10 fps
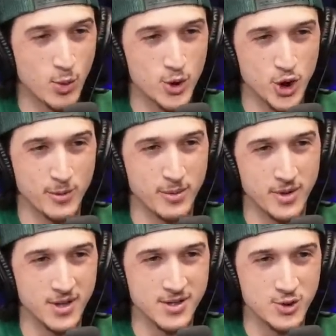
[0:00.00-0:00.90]
more German
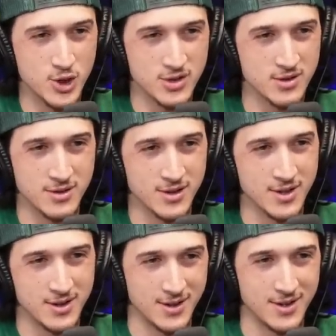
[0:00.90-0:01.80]
because it's just
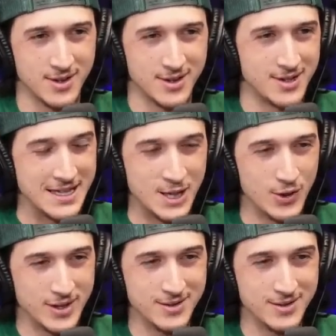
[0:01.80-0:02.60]
okay. ready. The only.